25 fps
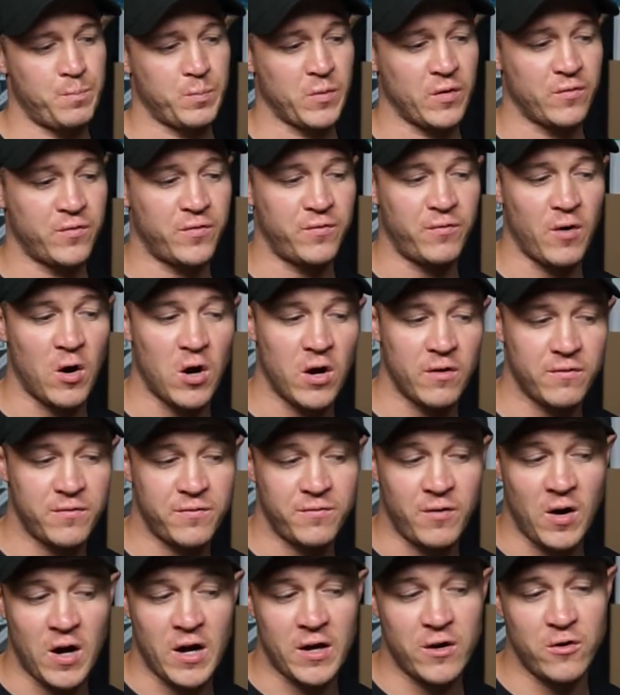
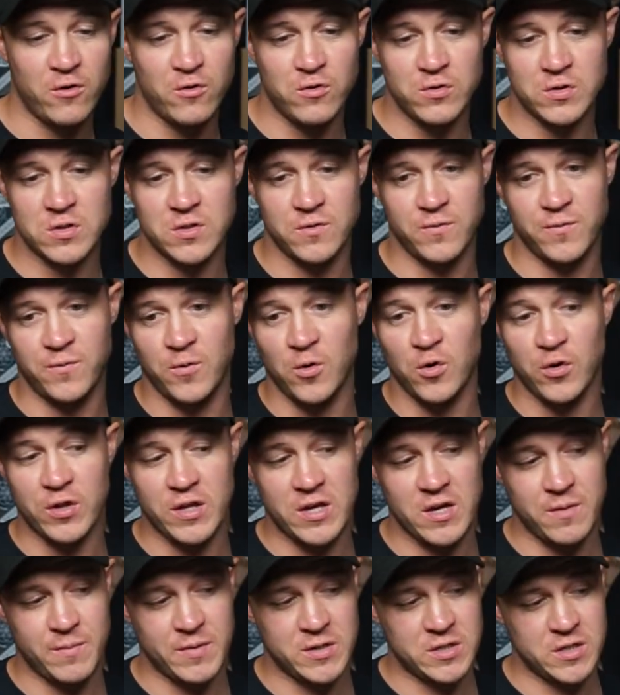files for
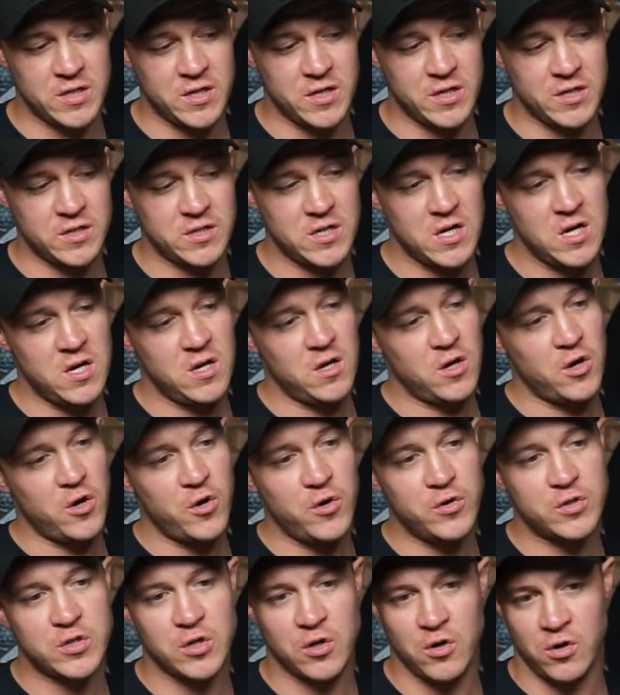the images,
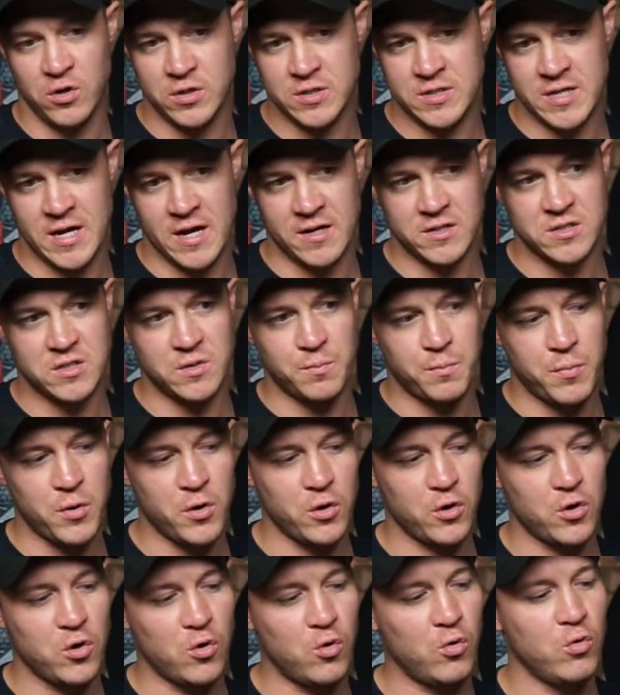who to contact to
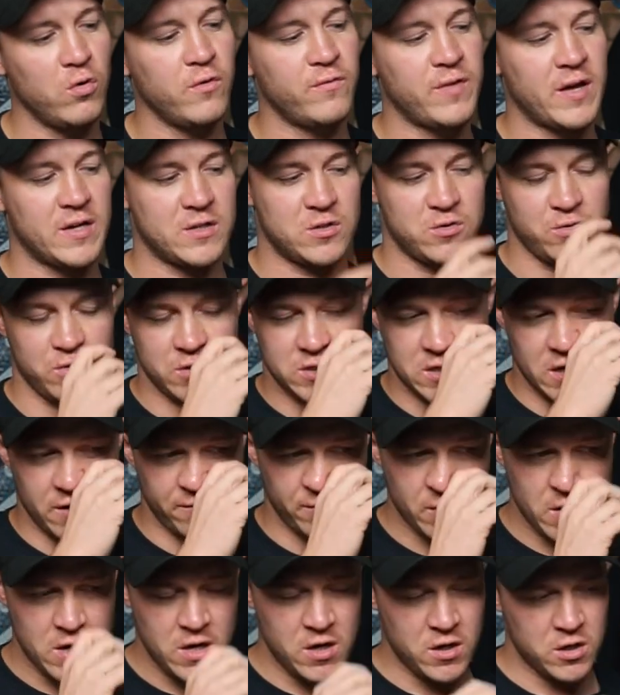book, all of that sort of
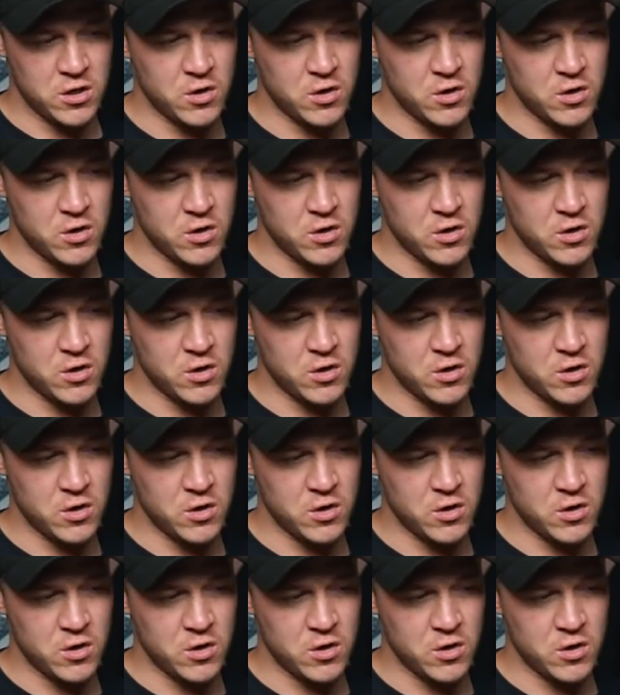stuff.